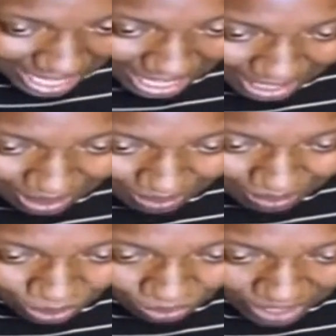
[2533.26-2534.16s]
and
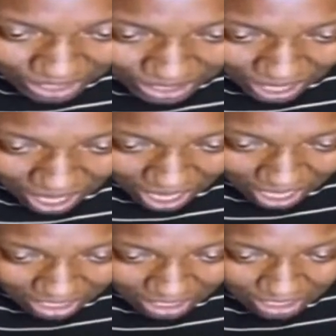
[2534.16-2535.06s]
movie
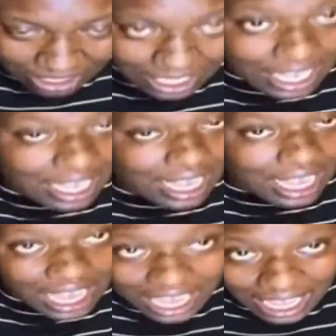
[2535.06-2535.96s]
stars.
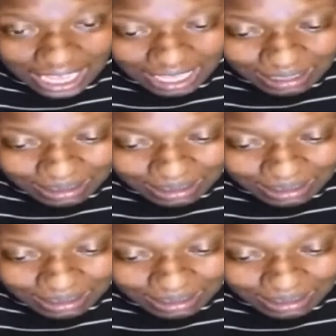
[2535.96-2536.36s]
They